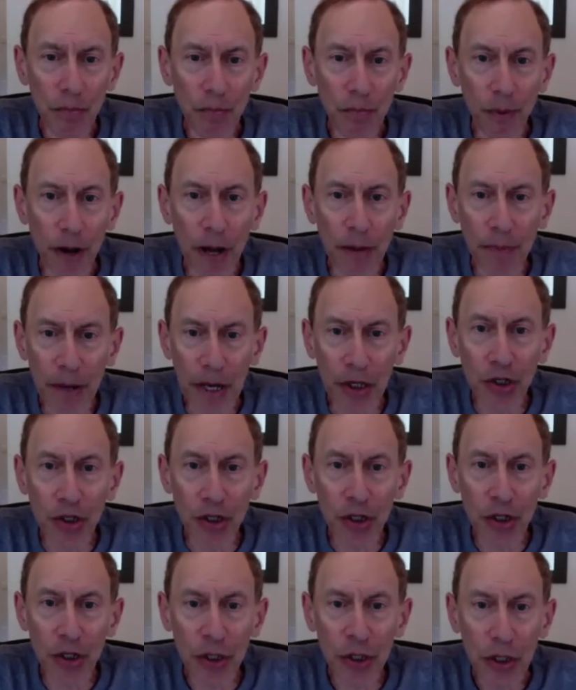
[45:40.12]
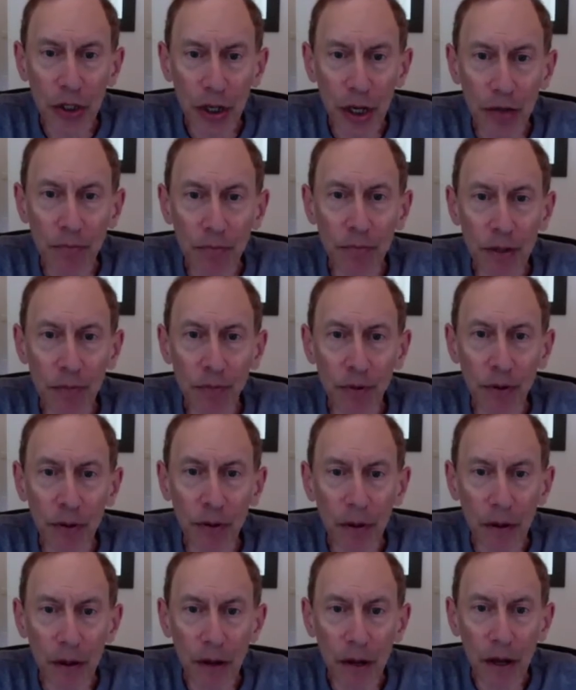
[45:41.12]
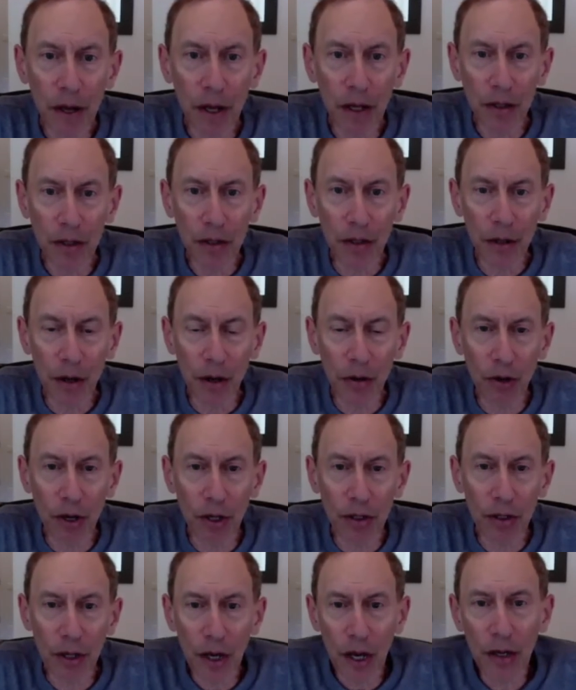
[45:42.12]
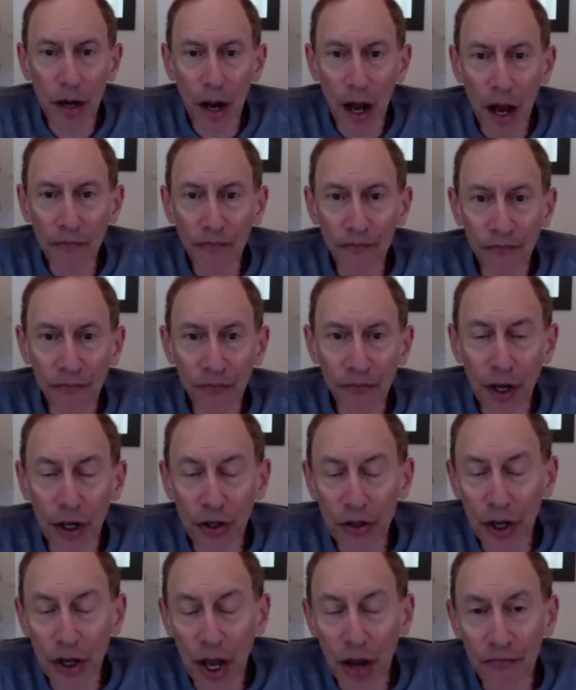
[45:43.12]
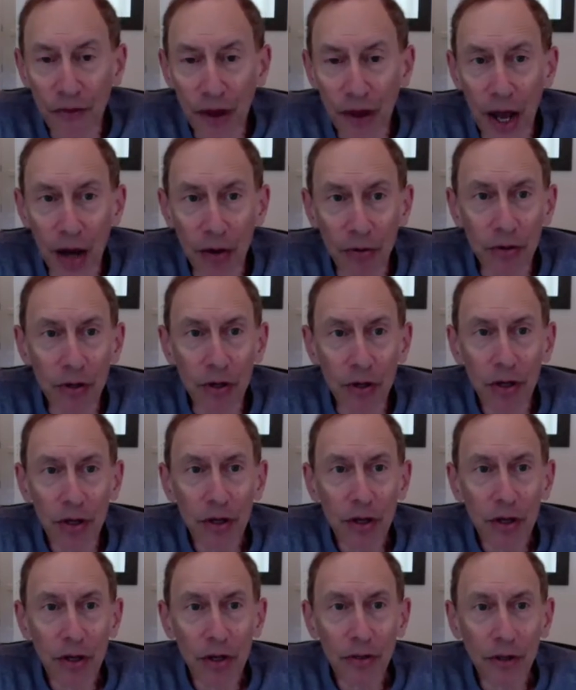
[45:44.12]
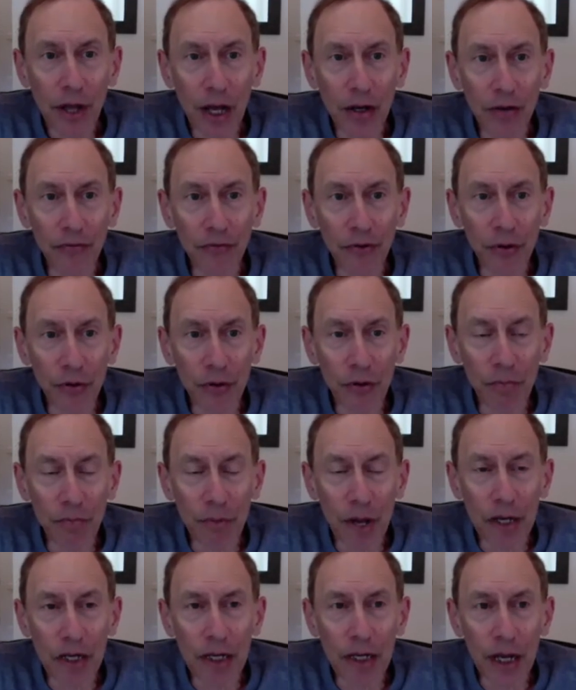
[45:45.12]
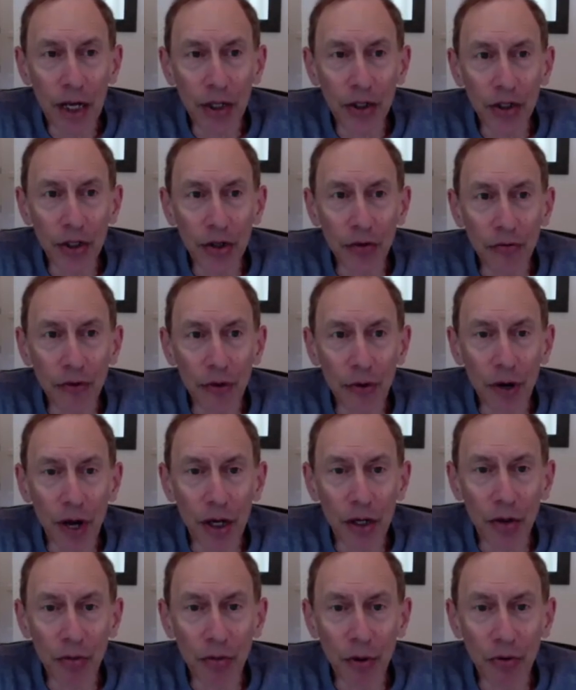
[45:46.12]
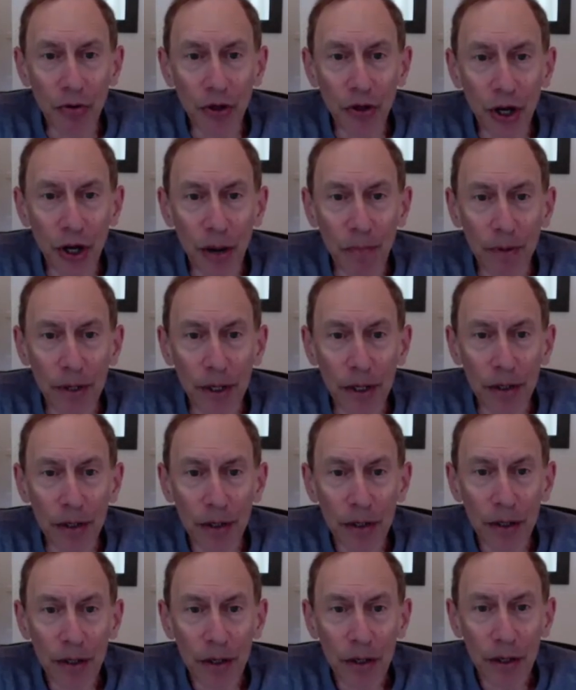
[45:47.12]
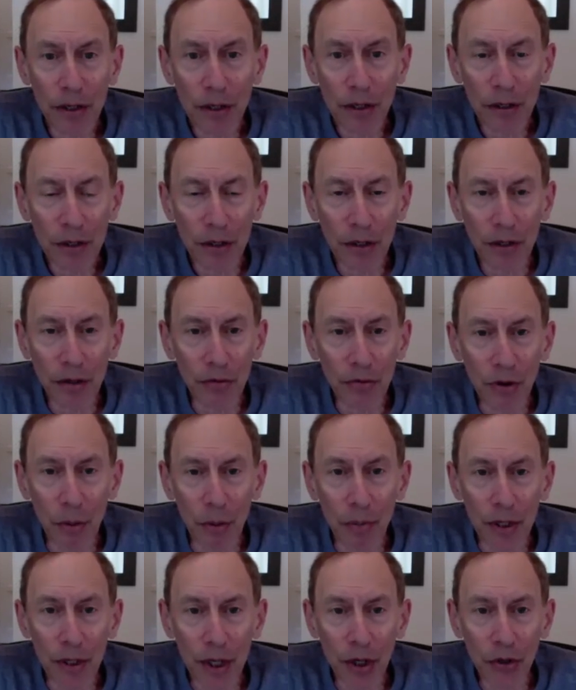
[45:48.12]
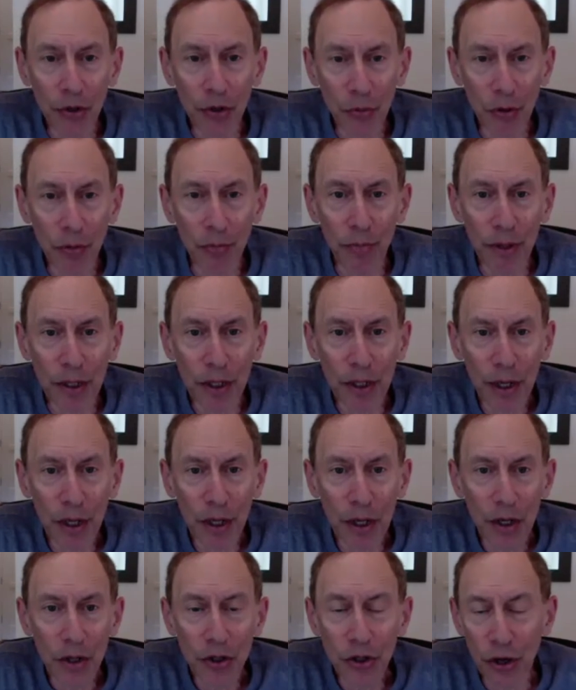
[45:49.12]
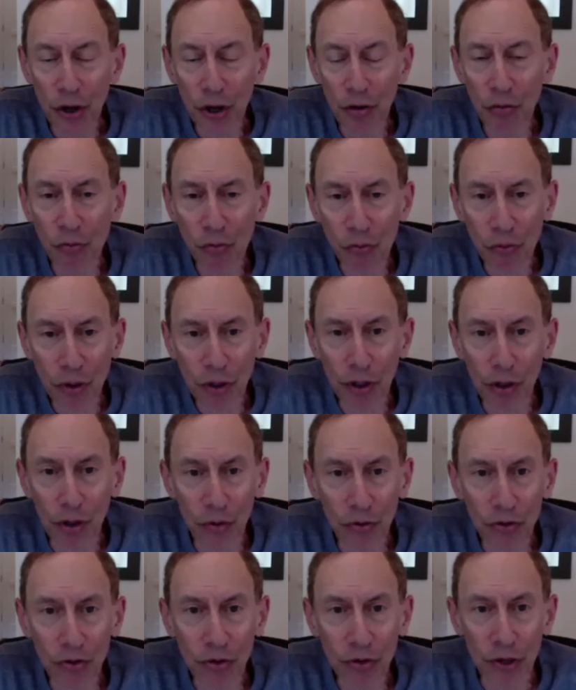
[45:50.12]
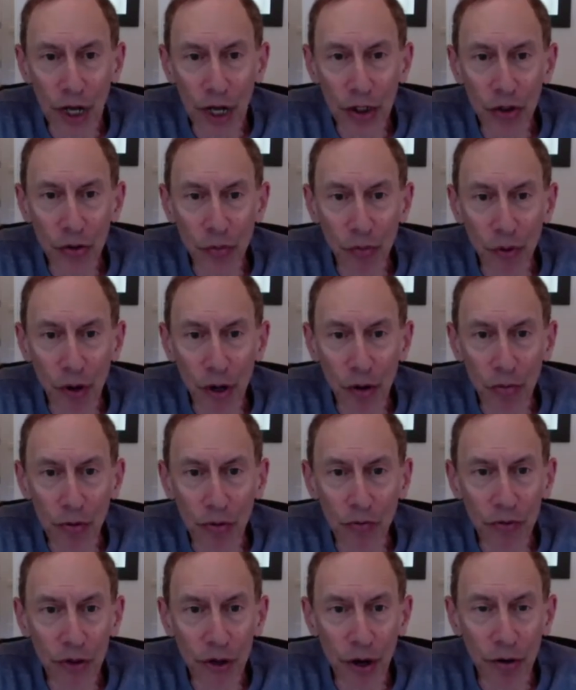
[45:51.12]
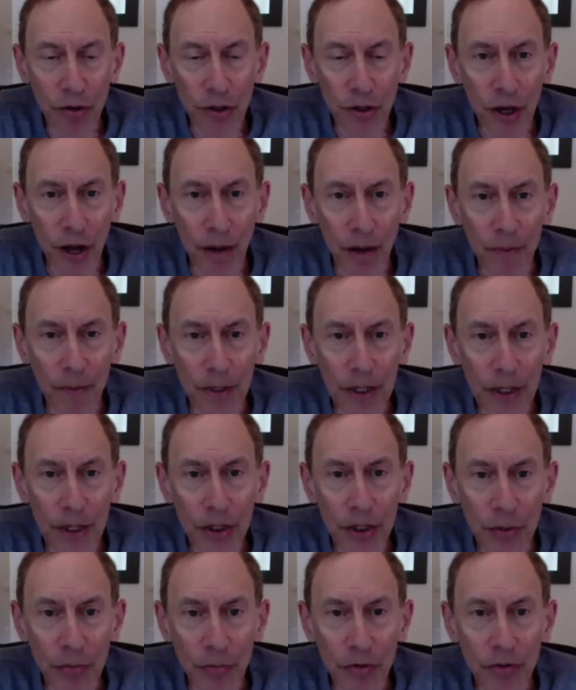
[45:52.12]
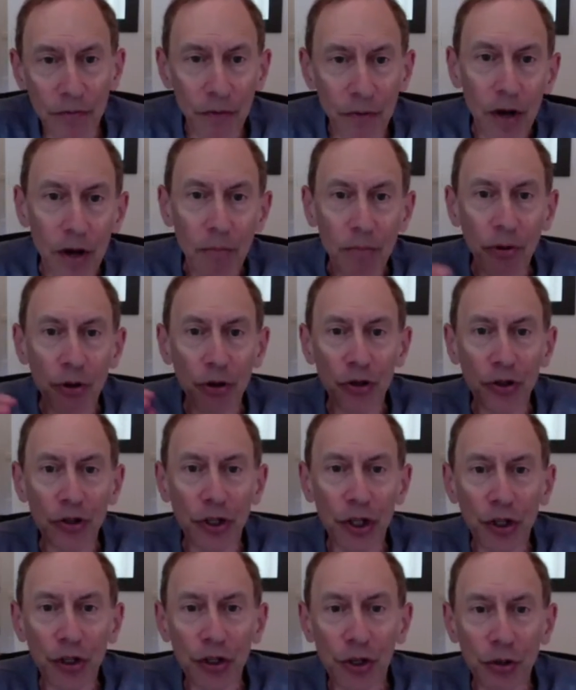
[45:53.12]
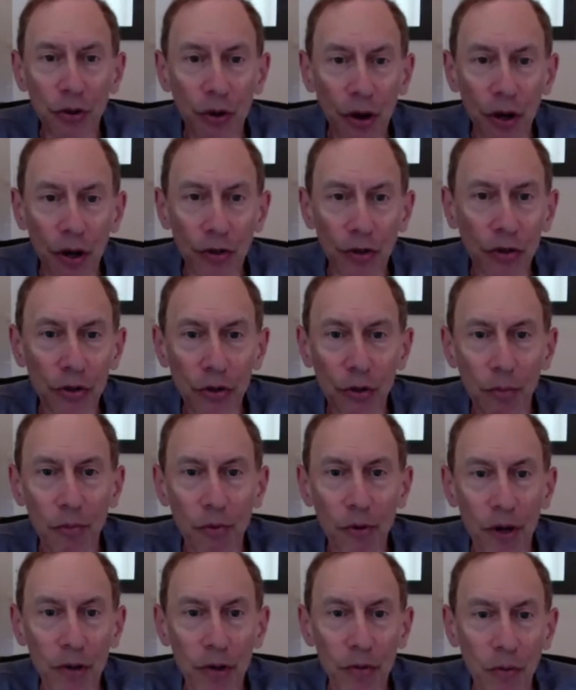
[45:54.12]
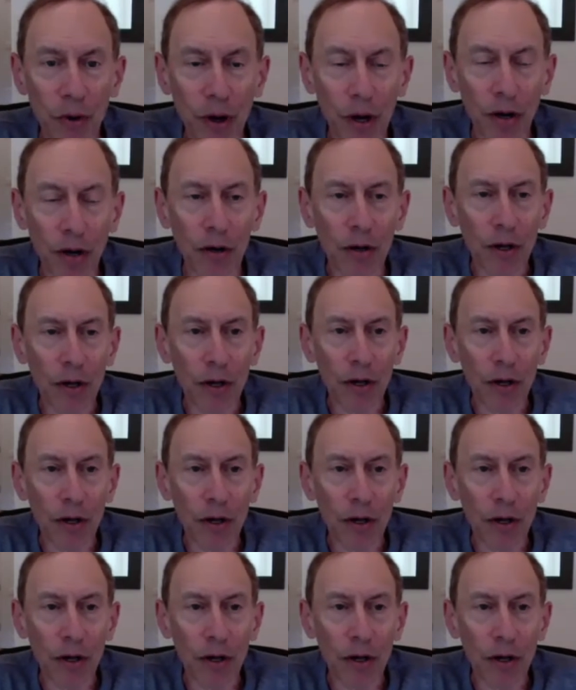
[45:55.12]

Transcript: by patients and people. And, you know, and I guess I found that if you, in many cases, if you're not your own champion, you know, nobody else will be. So, you know, so that's where we've started companies and we've pushed things along to the point where,